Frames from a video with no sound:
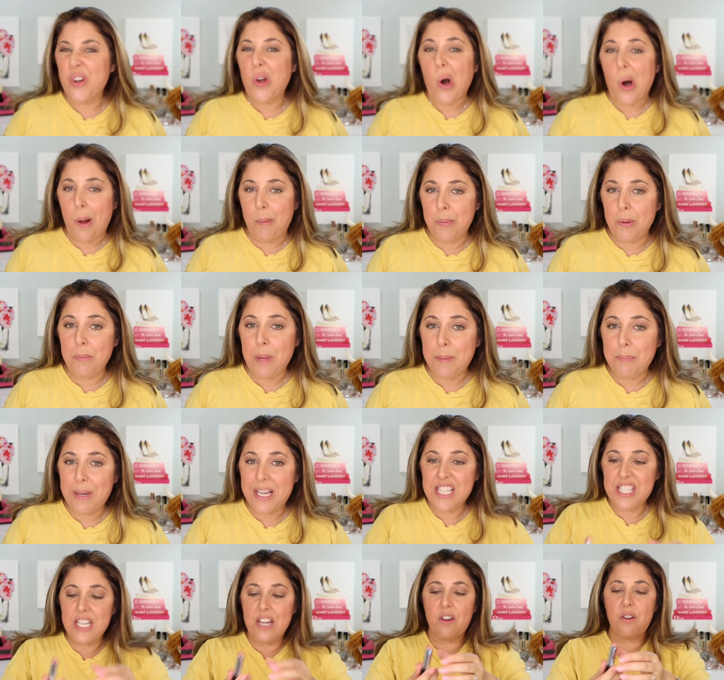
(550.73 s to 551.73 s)
compliment
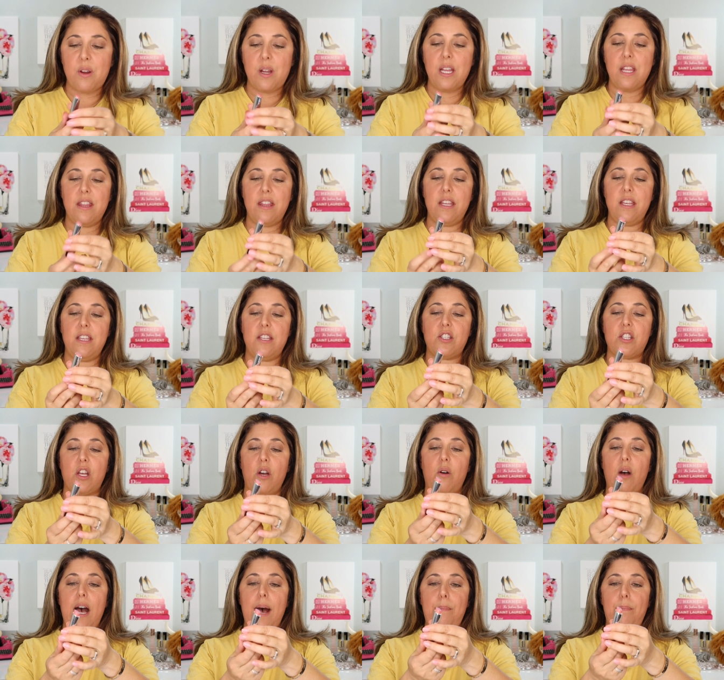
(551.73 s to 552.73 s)
by Terry, these
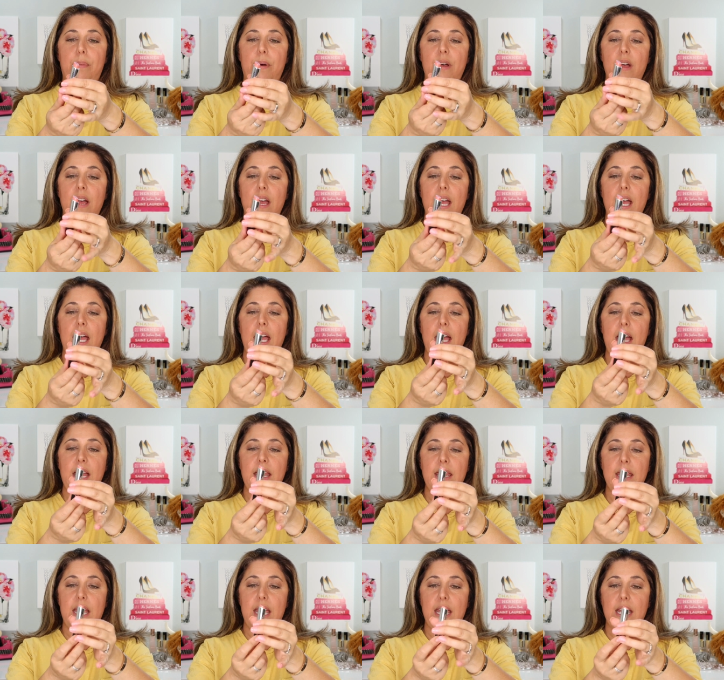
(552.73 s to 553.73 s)
go up
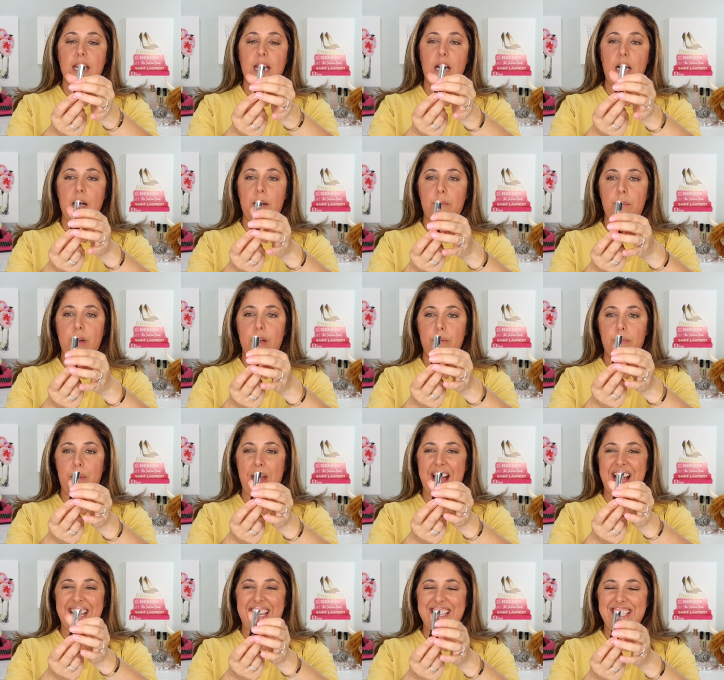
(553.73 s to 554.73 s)
and they come
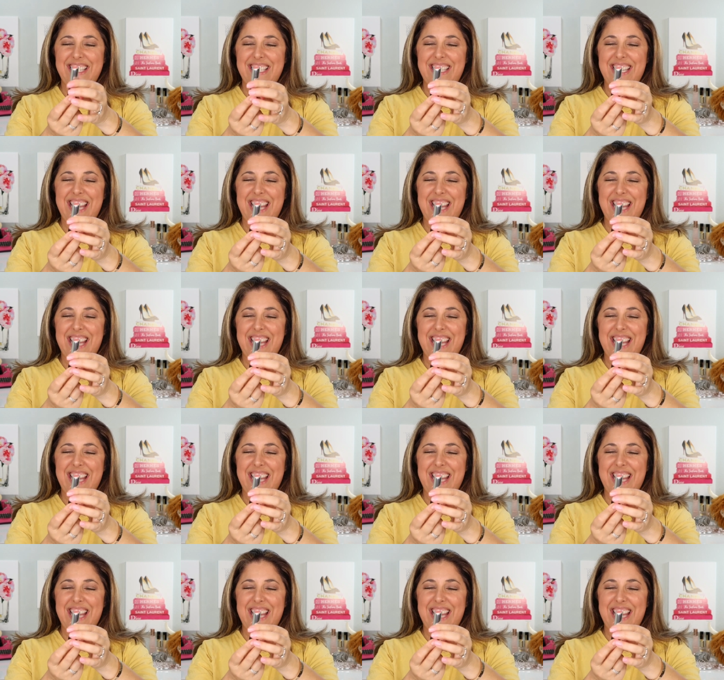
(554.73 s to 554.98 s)
back